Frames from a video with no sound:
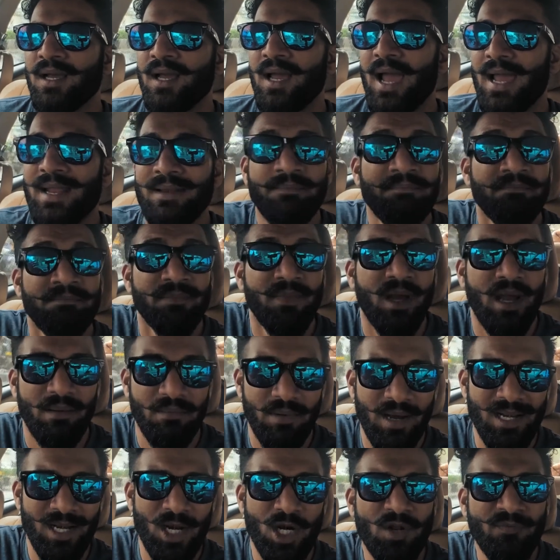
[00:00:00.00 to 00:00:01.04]
And
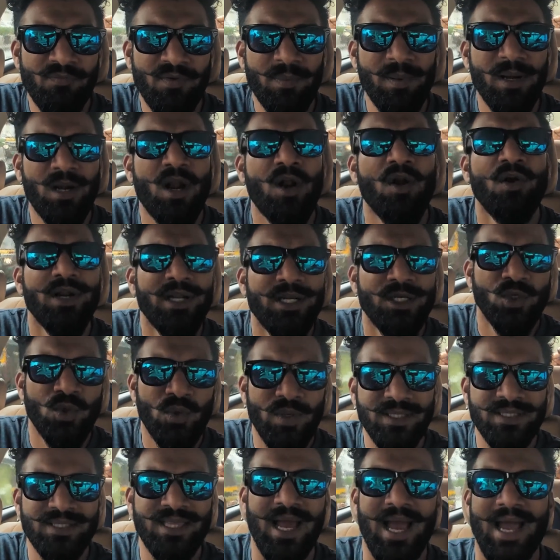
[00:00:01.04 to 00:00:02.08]
a lot of people are already
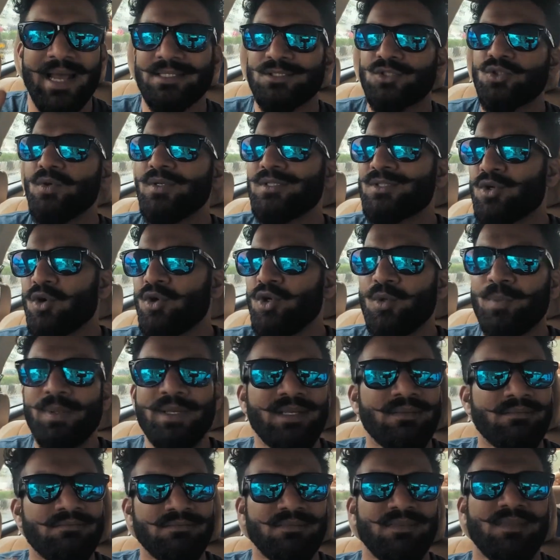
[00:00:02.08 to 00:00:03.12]
doing that, so it's
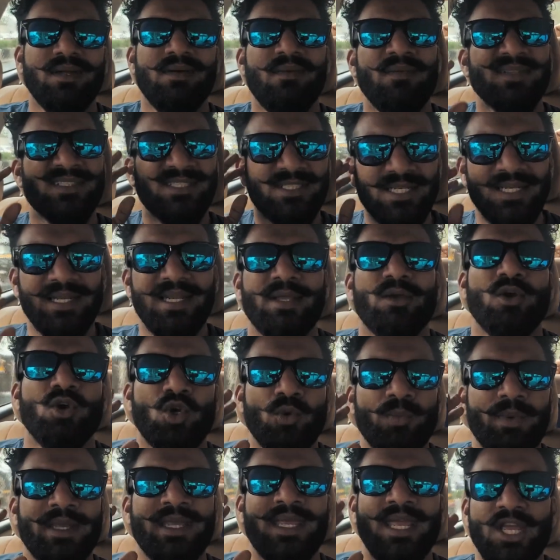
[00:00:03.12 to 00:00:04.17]
really going
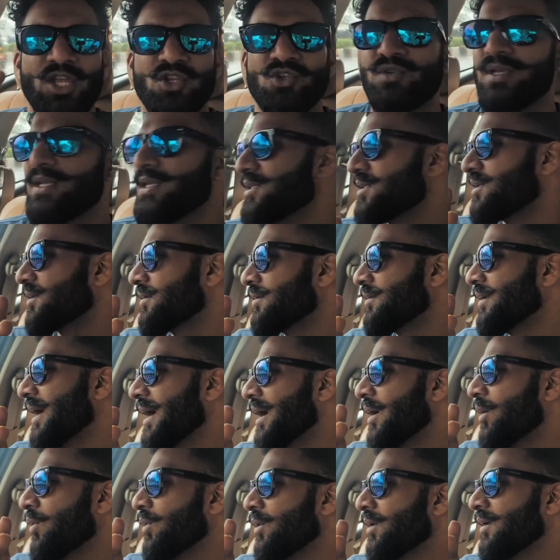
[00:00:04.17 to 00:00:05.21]
to be a game changer.
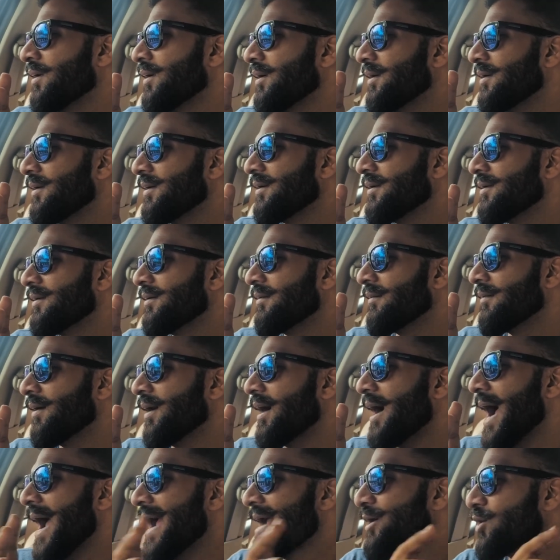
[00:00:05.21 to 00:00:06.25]
Now
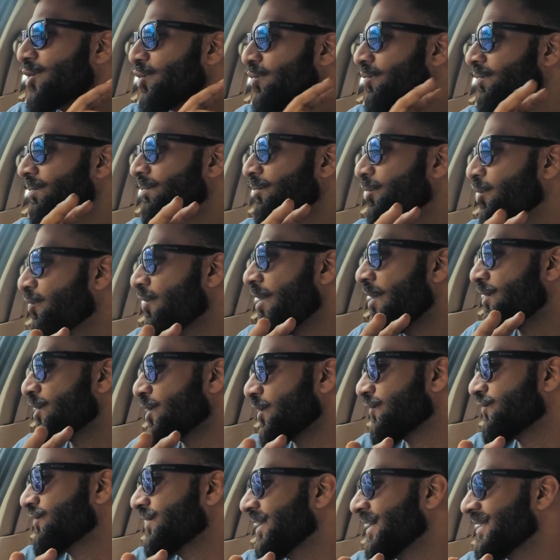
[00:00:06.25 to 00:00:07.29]
I need to move out
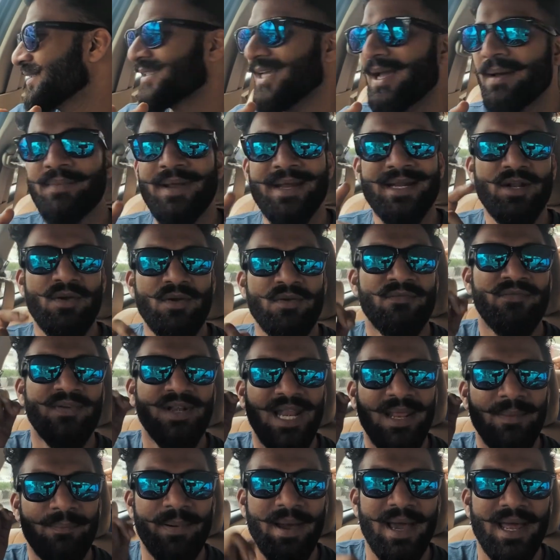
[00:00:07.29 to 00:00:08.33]
of this. I'm right now in
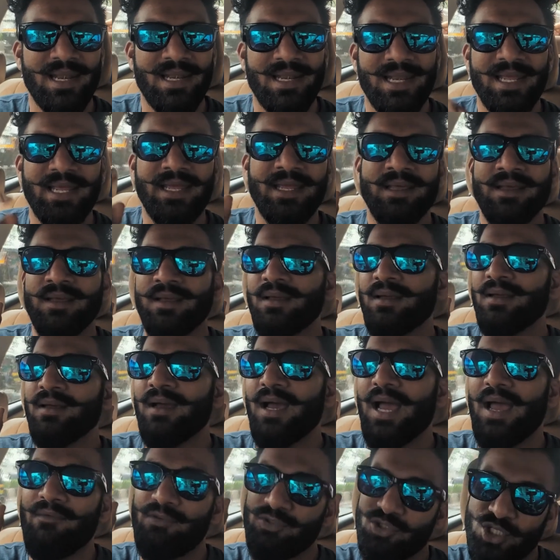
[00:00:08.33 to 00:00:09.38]
Ville Parle.
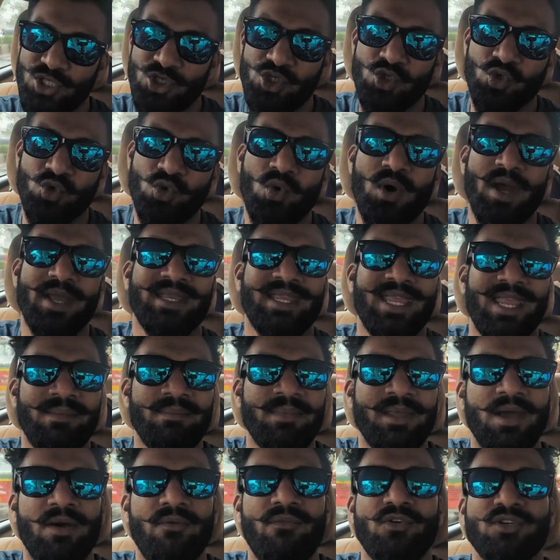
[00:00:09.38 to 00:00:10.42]
I was in Juhu. I came
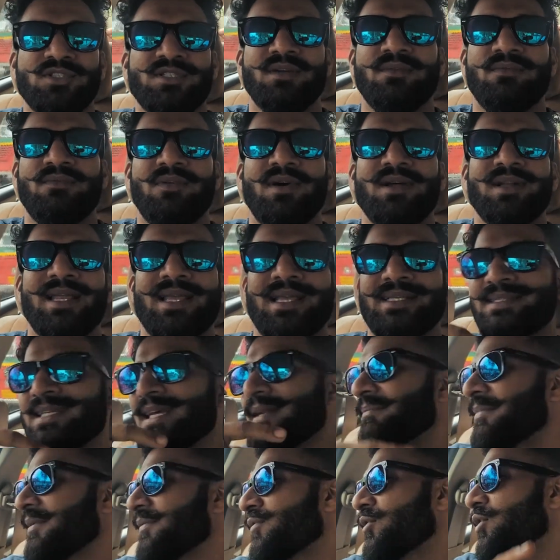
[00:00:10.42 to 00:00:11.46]
here for some work, like I
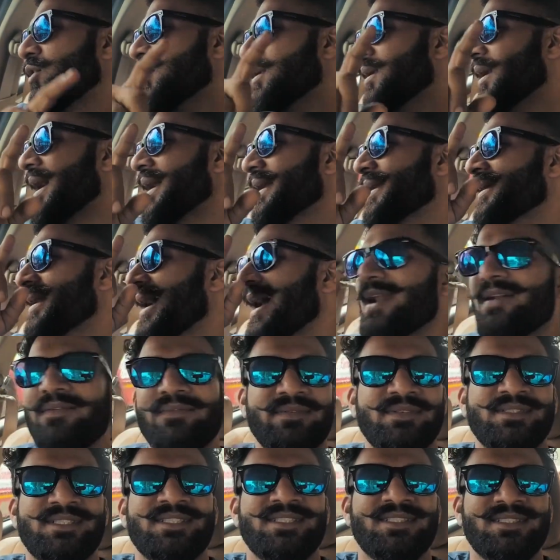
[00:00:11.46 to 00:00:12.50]
said before. I
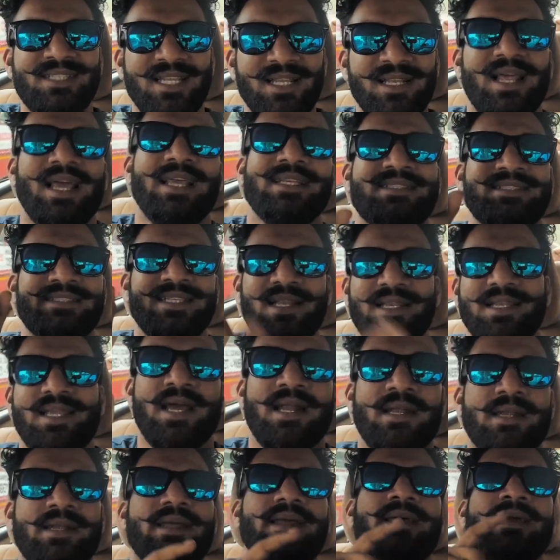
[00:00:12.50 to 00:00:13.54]
still
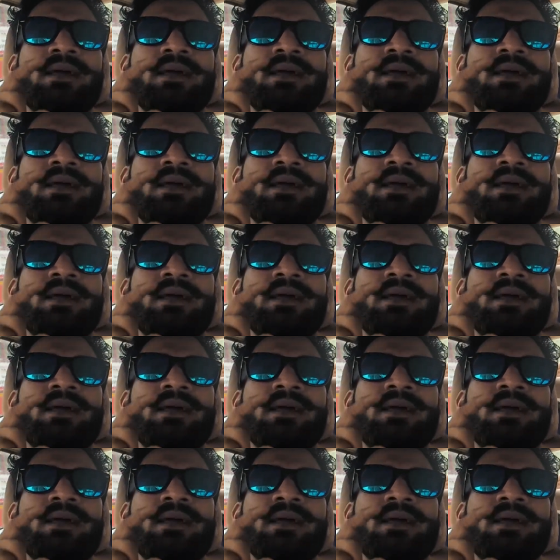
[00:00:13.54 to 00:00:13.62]
can't